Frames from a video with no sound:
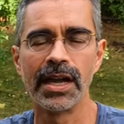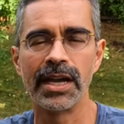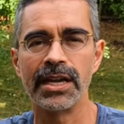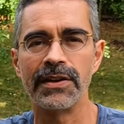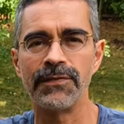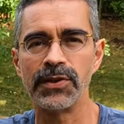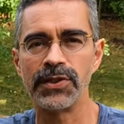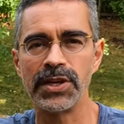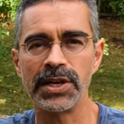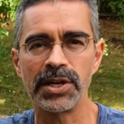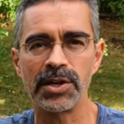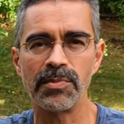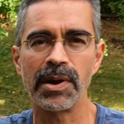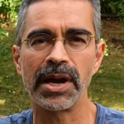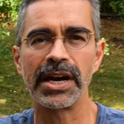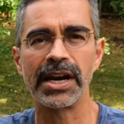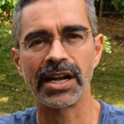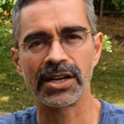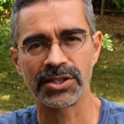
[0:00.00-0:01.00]
If you think you
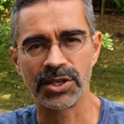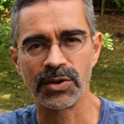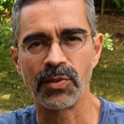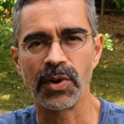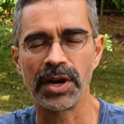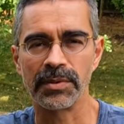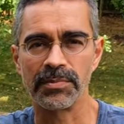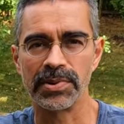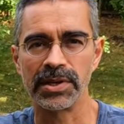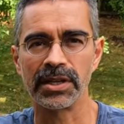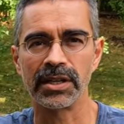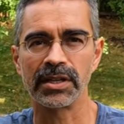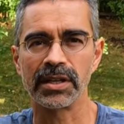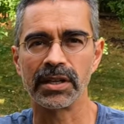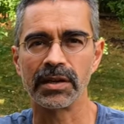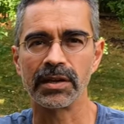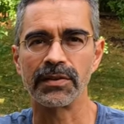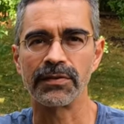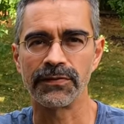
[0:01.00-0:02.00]
might actually want to build
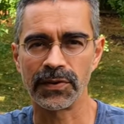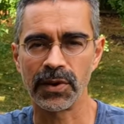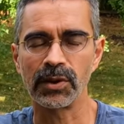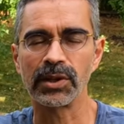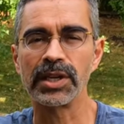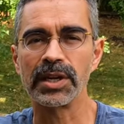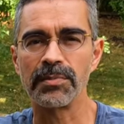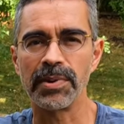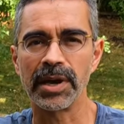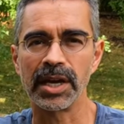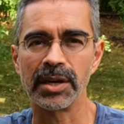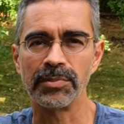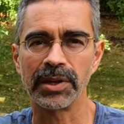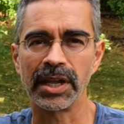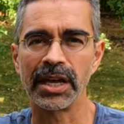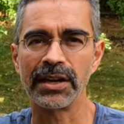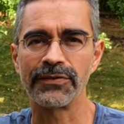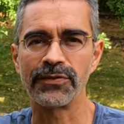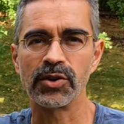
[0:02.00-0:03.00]
a folding bed
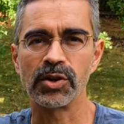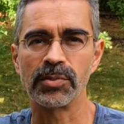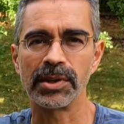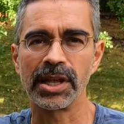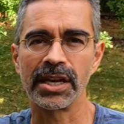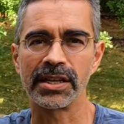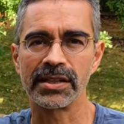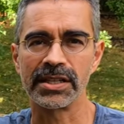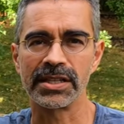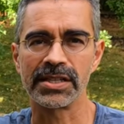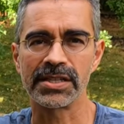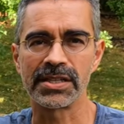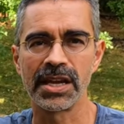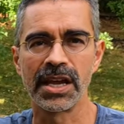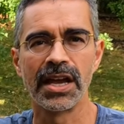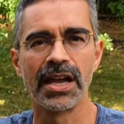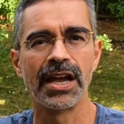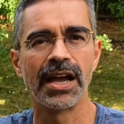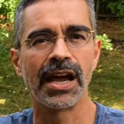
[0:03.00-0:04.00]
platform like this,
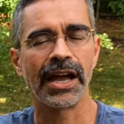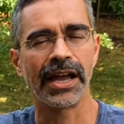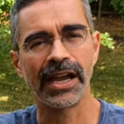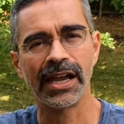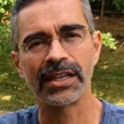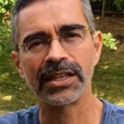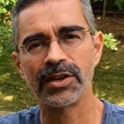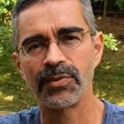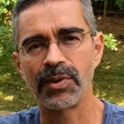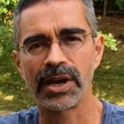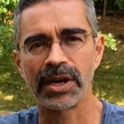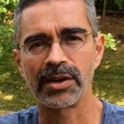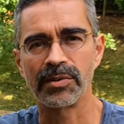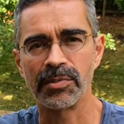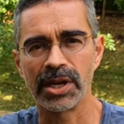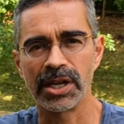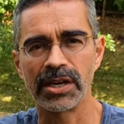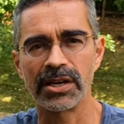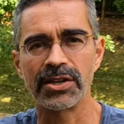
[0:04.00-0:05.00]
I highly
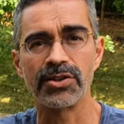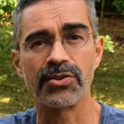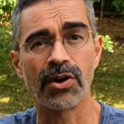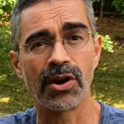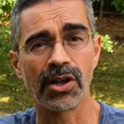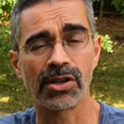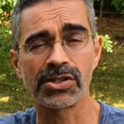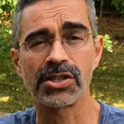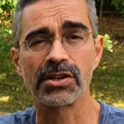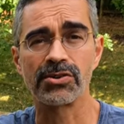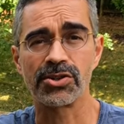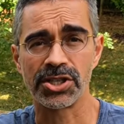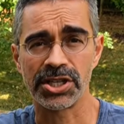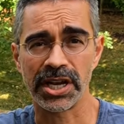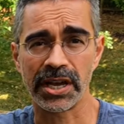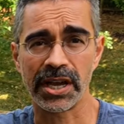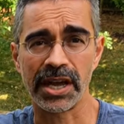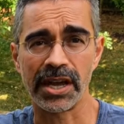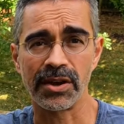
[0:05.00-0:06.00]
recommend you also
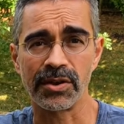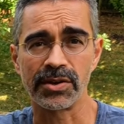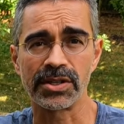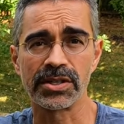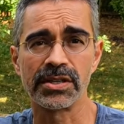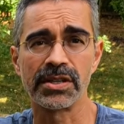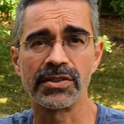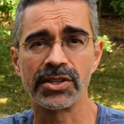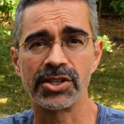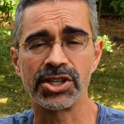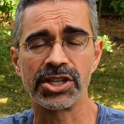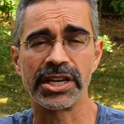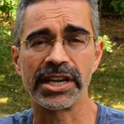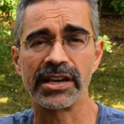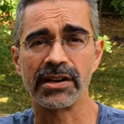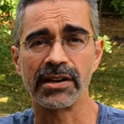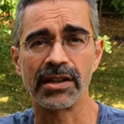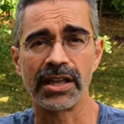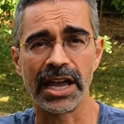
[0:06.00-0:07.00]
check out the
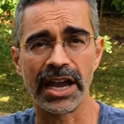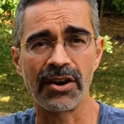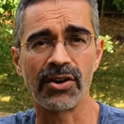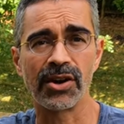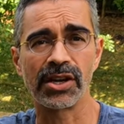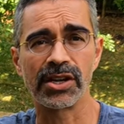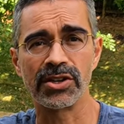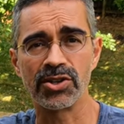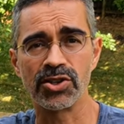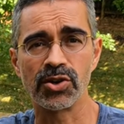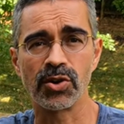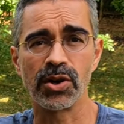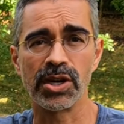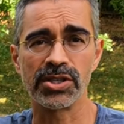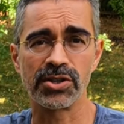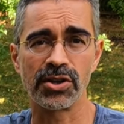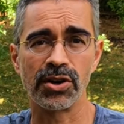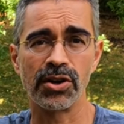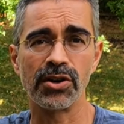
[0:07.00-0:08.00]
channel Eric
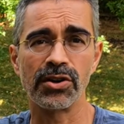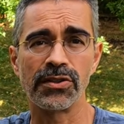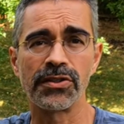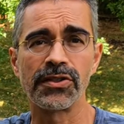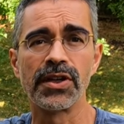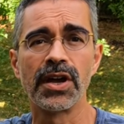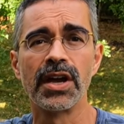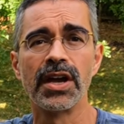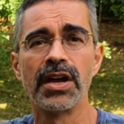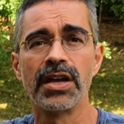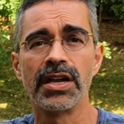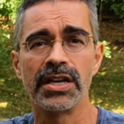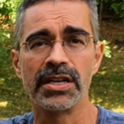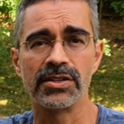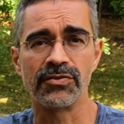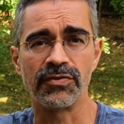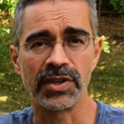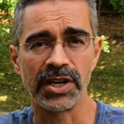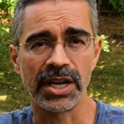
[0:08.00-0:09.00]
Enjoys Earth,
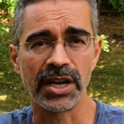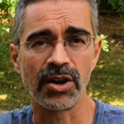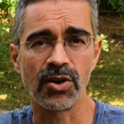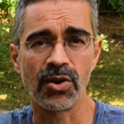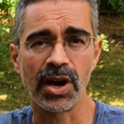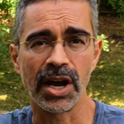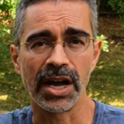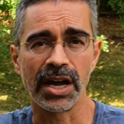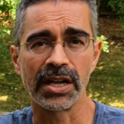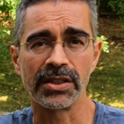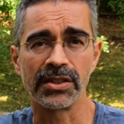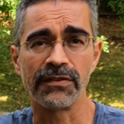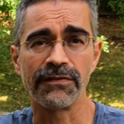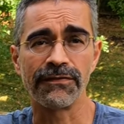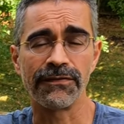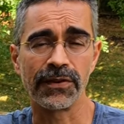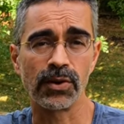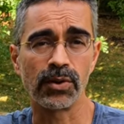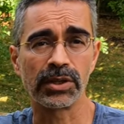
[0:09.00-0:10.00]
his video on the
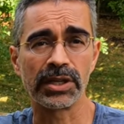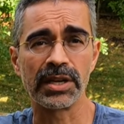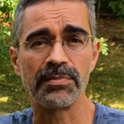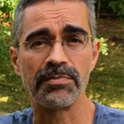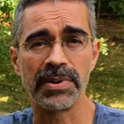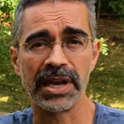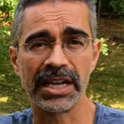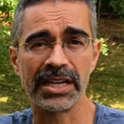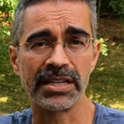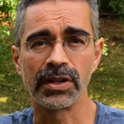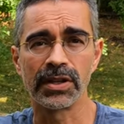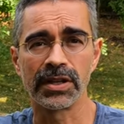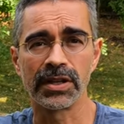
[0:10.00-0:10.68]
folding bed